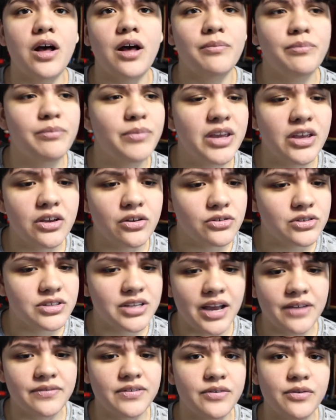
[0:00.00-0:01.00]
Meals
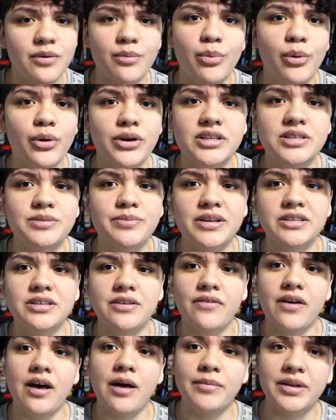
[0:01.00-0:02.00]
have different points based
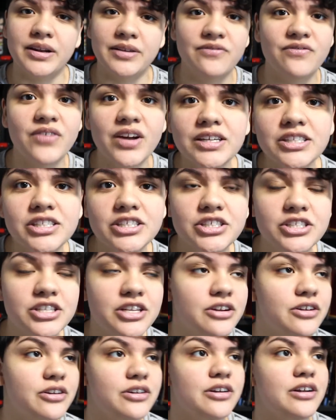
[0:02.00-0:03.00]
off of how many veggies
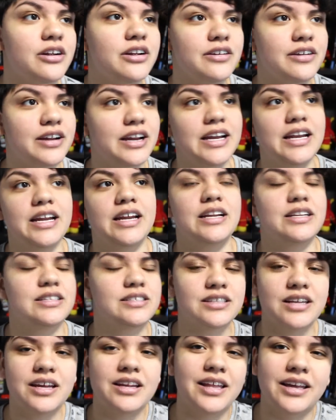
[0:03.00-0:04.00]
there are in
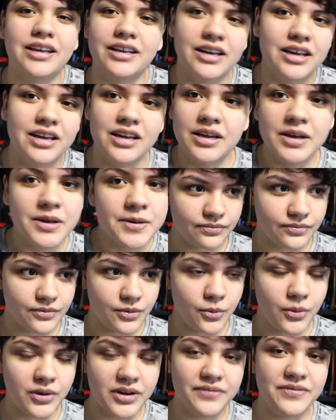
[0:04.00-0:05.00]
it. And like,
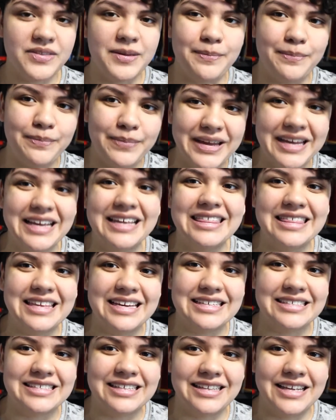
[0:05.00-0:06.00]
one of the big
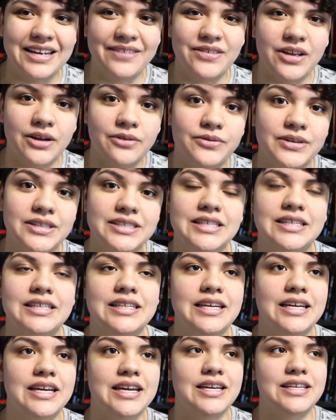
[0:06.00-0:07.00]
things that they've done
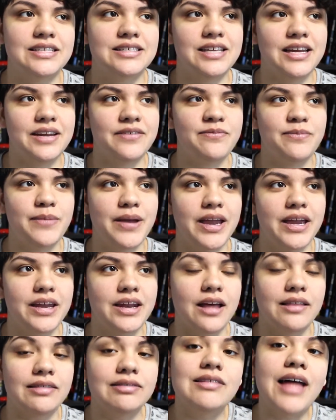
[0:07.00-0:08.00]
recently is they've made
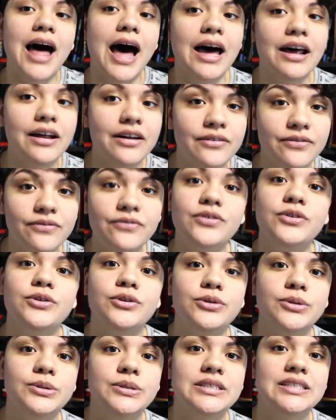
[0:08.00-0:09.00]
a lot of
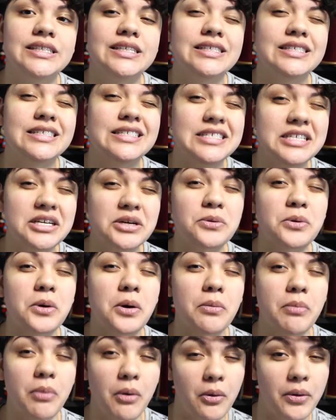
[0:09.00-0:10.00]
foods
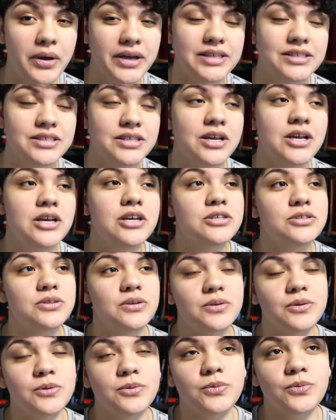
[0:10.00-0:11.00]
0 points.
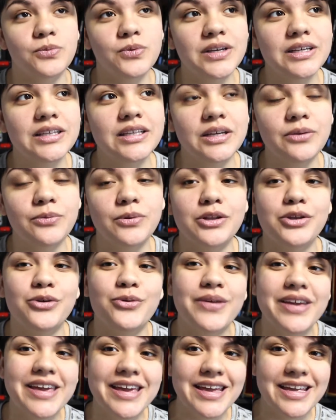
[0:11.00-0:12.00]
So really, when
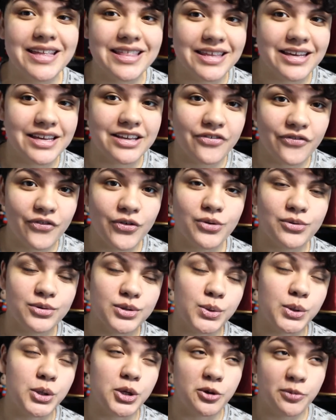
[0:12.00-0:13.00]
you eat these
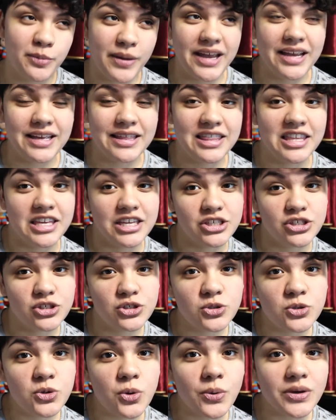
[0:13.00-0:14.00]
foods, when you make these
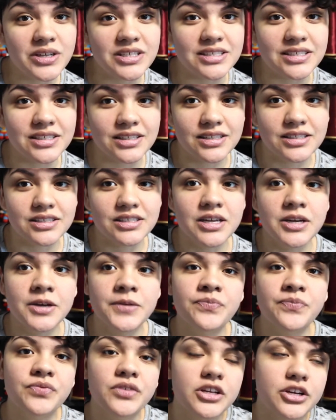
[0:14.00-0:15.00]
choices,
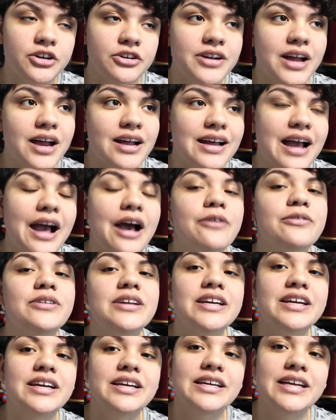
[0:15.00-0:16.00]
you're not
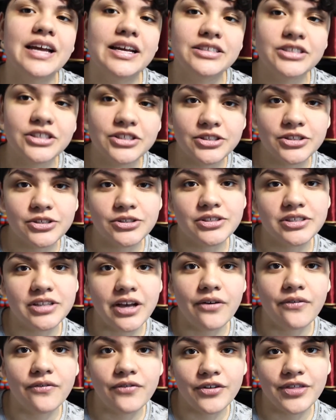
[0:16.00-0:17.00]
counting against
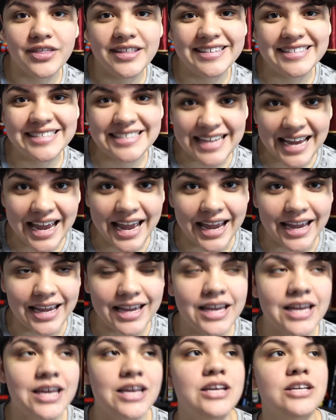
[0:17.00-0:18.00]
yourself for the
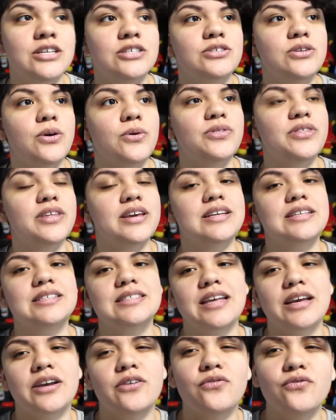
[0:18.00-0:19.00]
day. So things
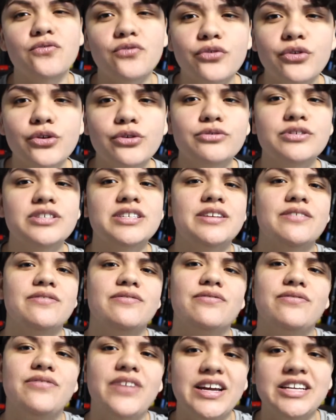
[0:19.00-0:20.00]
like fruits
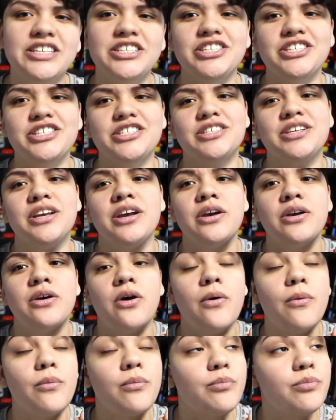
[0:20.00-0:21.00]
and veggies,
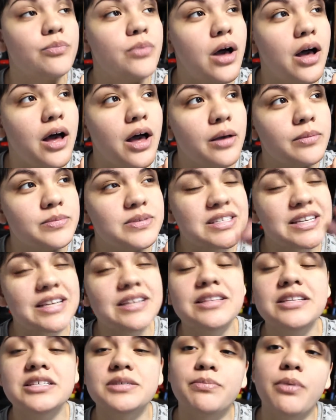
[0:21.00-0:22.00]

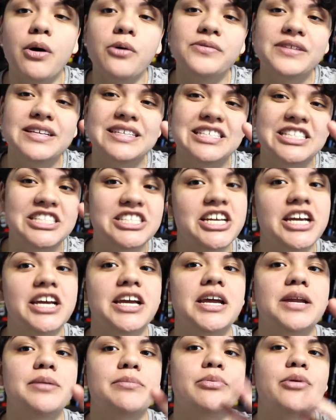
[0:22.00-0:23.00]
skinless, boneless
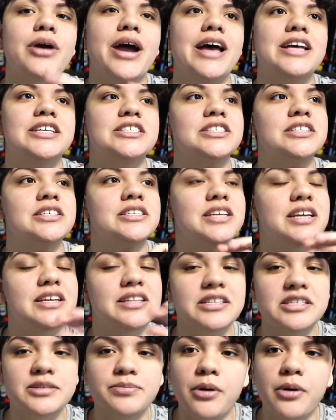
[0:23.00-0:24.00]
chicken breast, skinless,